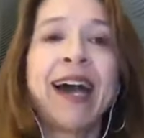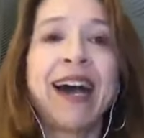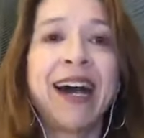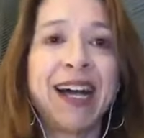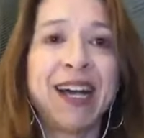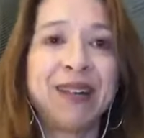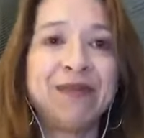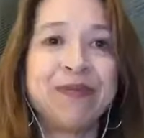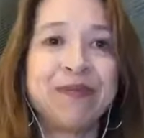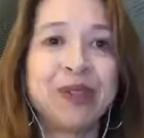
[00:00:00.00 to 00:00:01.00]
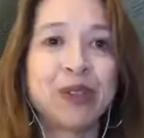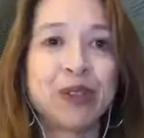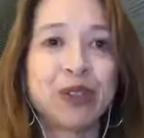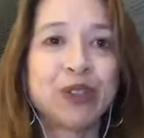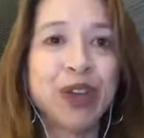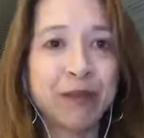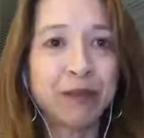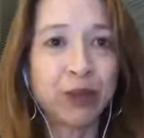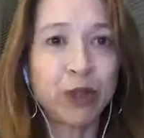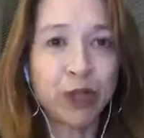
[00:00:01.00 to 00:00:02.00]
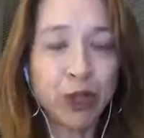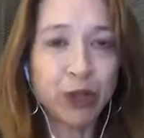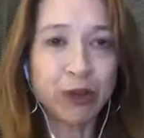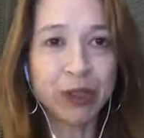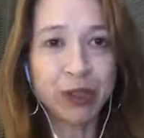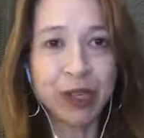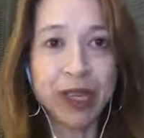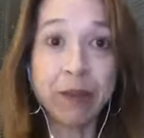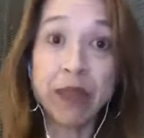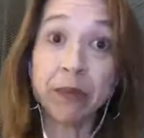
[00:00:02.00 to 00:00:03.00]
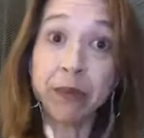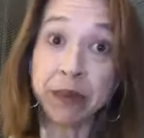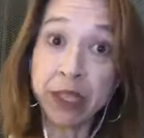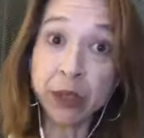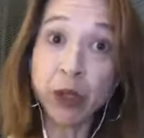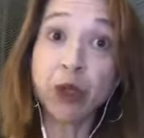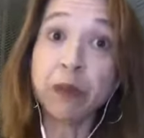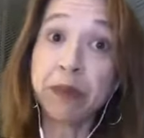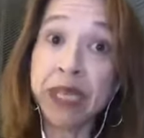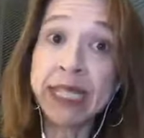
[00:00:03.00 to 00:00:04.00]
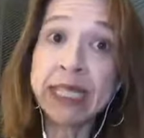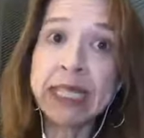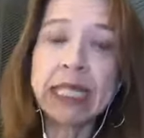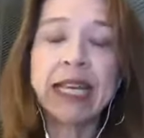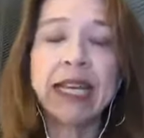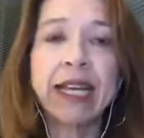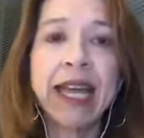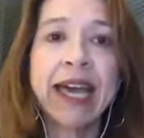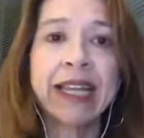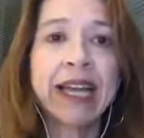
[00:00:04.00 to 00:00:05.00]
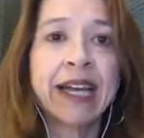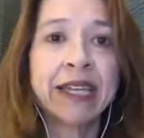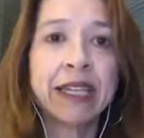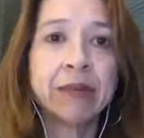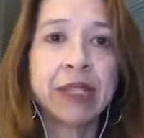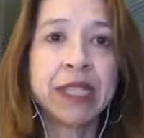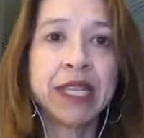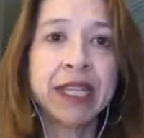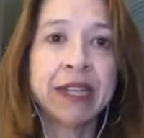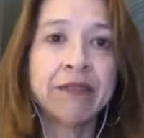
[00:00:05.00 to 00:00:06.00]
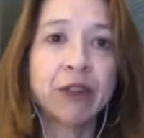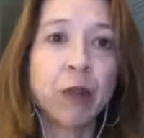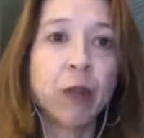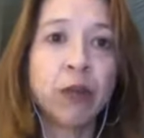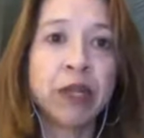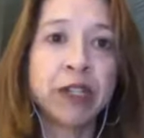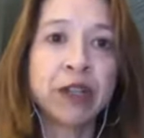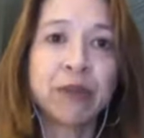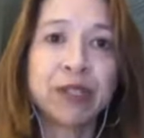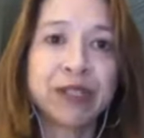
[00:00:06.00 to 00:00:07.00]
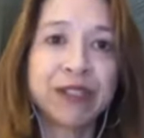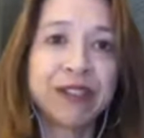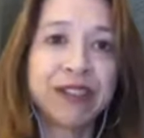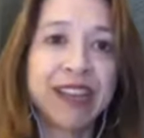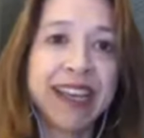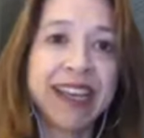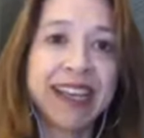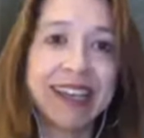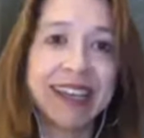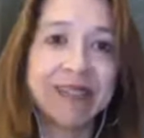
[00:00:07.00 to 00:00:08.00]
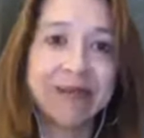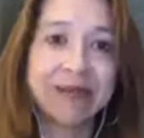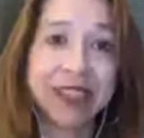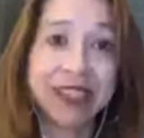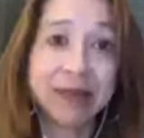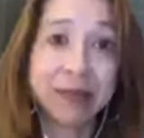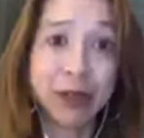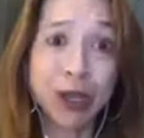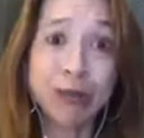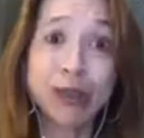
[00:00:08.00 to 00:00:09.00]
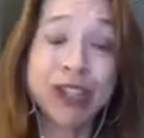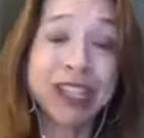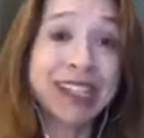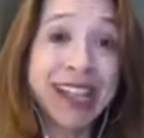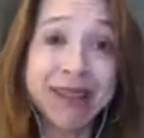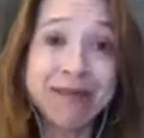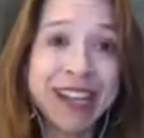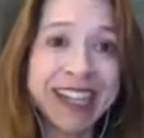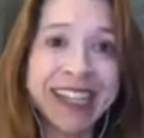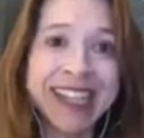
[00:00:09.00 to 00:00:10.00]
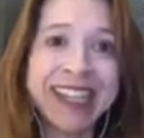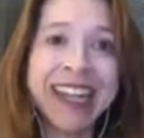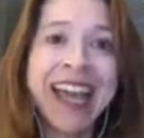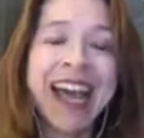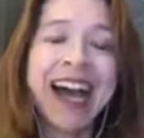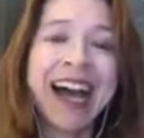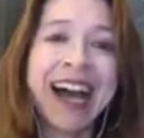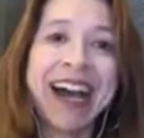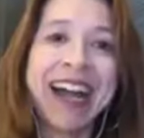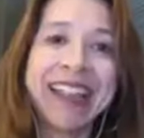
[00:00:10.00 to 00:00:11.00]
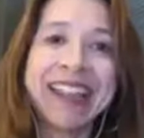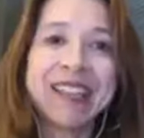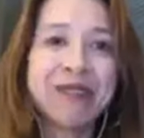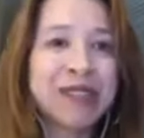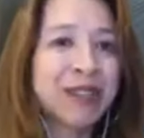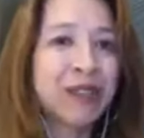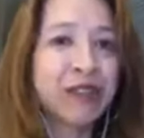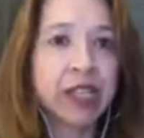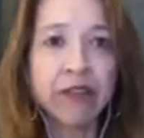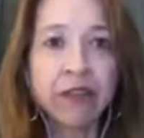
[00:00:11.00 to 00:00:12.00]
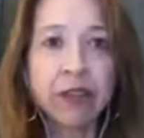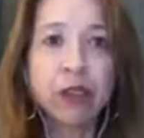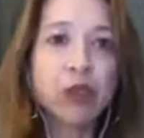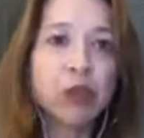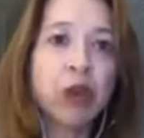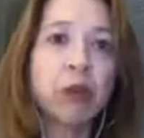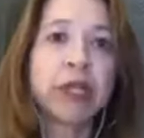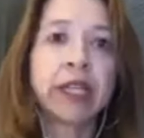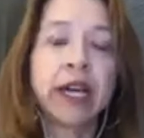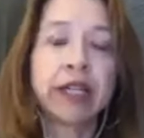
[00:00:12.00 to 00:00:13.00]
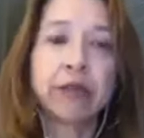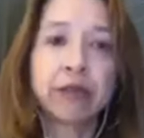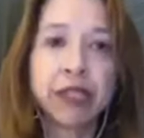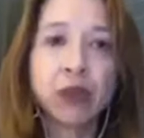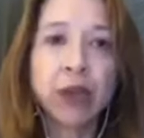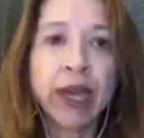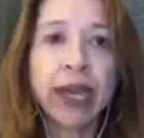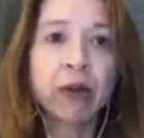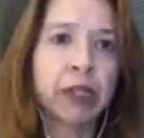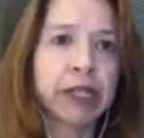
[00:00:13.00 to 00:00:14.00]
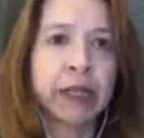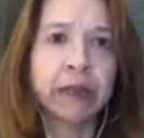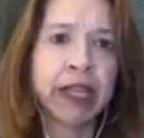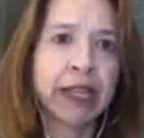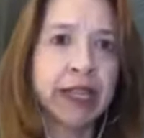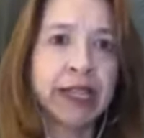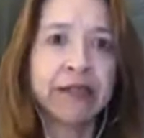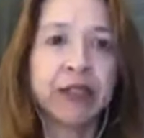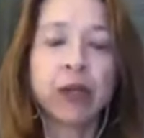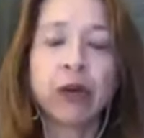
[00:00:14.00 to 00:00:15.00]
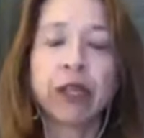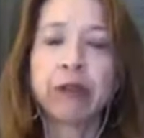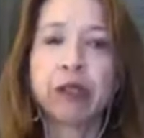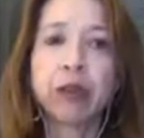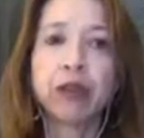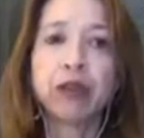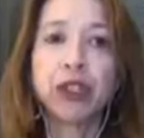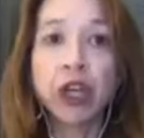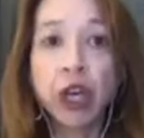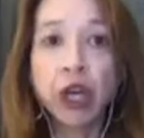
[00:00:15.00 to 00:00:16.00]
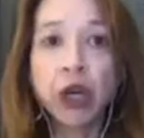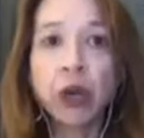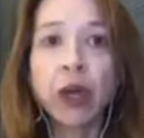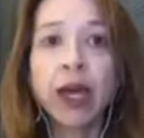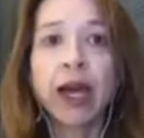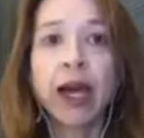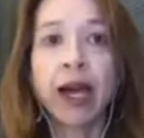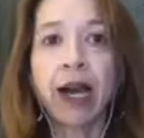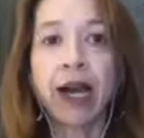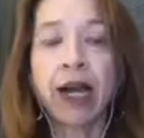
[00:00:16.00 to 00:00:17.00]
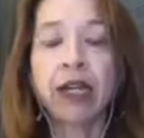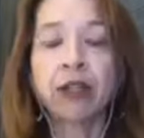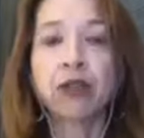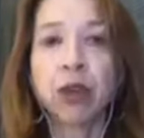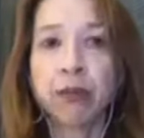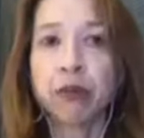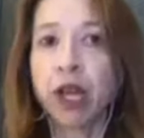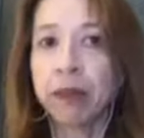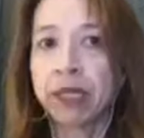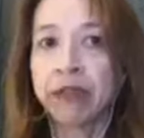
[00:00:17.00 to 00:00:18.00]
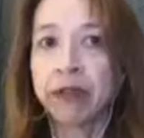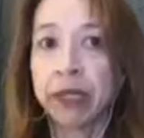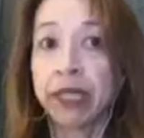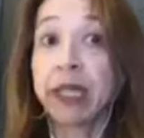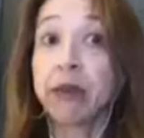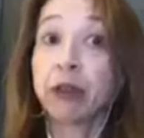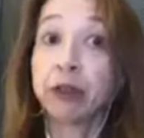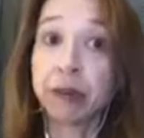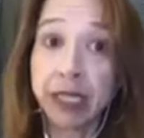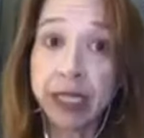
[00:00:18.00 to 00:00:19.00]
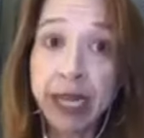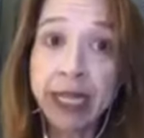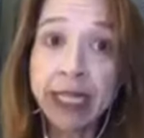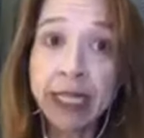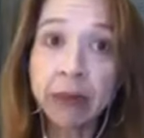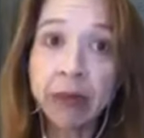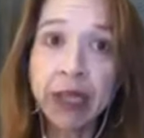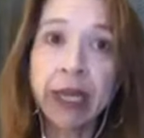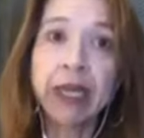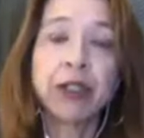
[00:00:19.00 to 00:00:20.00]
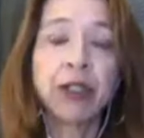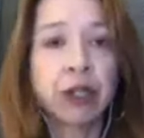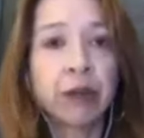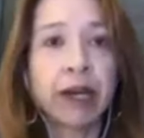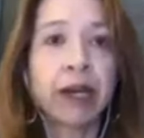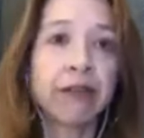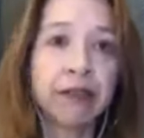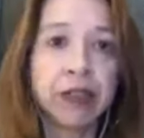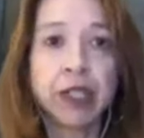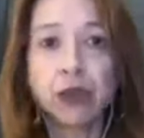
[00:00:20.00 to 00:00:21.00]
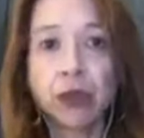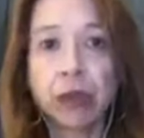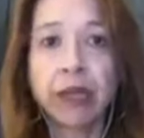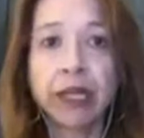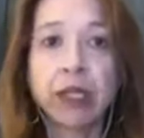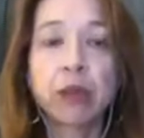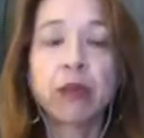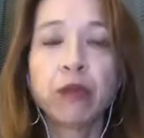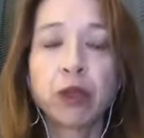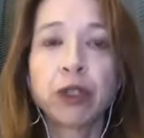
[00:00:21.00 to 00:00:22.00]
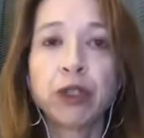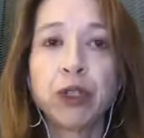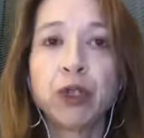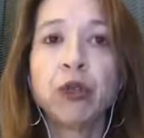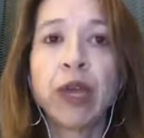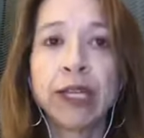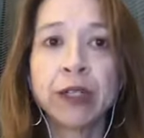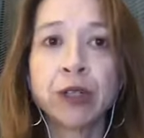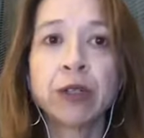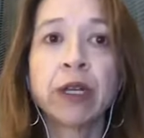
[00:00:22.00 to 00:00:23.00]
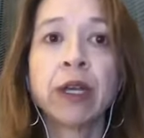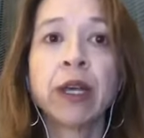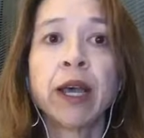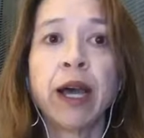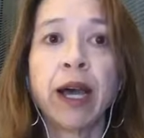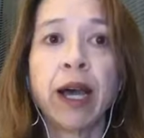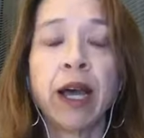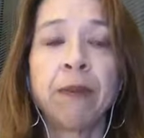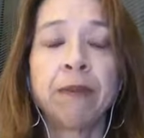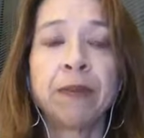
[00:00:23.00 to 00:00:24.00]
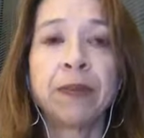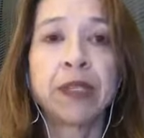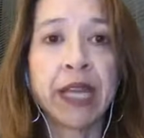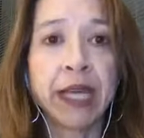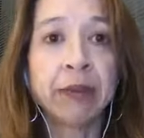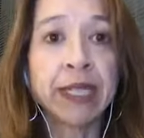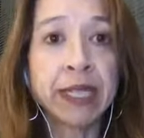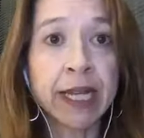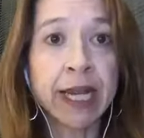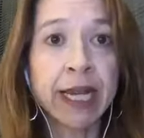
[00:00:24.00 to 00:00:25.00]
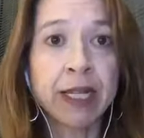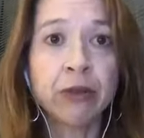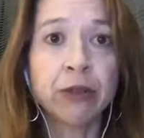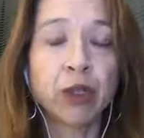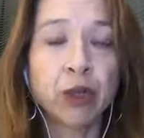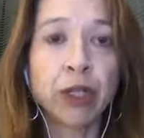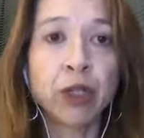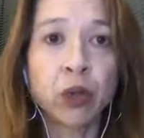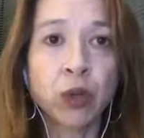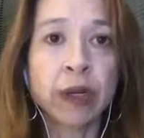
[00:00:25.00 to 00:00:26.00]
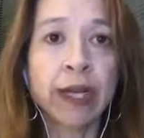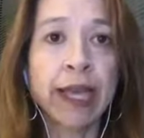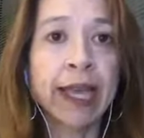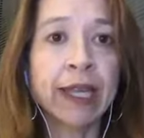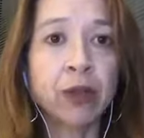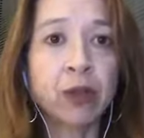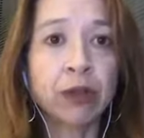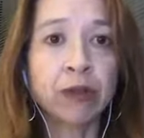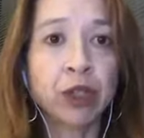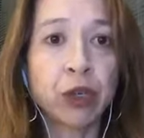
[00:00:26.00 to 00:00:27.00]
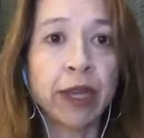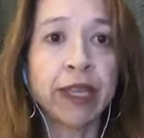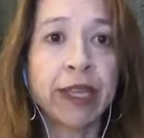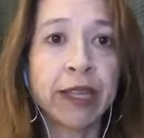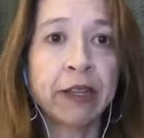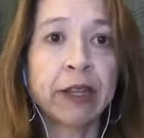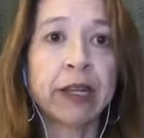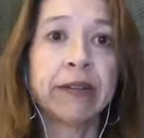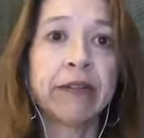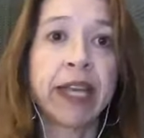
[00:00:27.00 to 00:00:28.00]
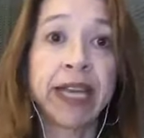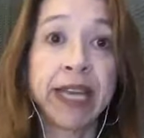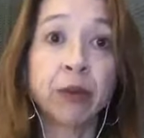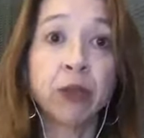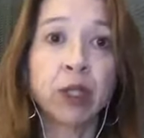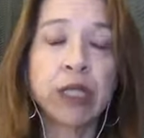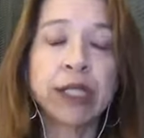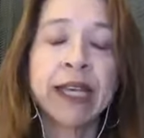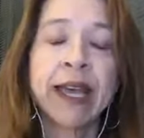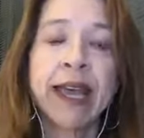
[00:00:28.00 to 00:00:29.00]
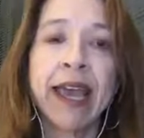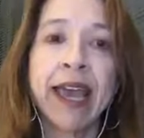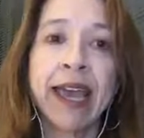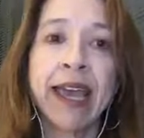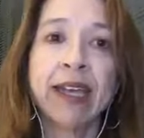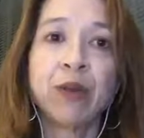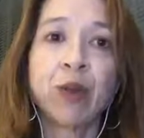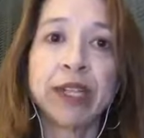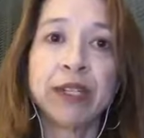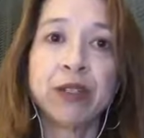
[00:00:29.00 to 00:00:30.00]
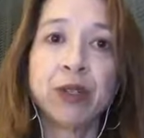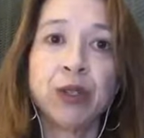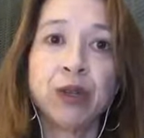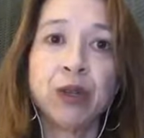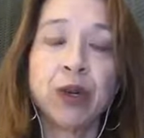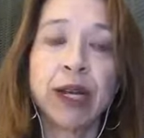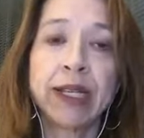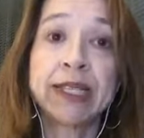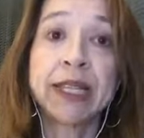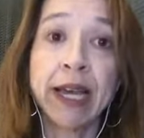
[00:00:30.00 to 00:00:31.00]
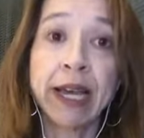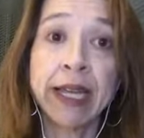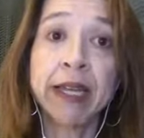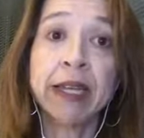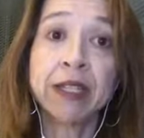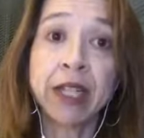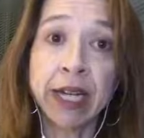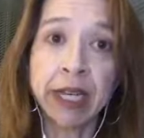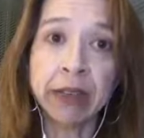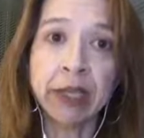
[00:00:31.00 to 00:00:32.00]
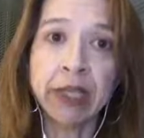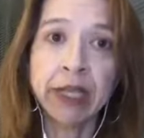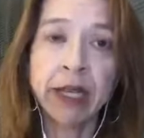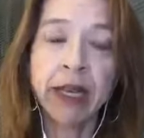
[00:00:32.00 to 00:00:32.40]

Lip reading: Mr. Trump showed Mr. Kim the so-called Beast, the Cadillac limousine, and for a moment it almost looked like Mr. Kim was going to climb right in it. And then there was sort of a confused moment along the breezeway where it seemed like they didn't even know where they were supposed to go. Trump promised everybody they were going to be signing something. It took about 15-20 minutes before the two entered side by side through a joint door, again, sort of showing that they're kind of like equals, and went to sign a document.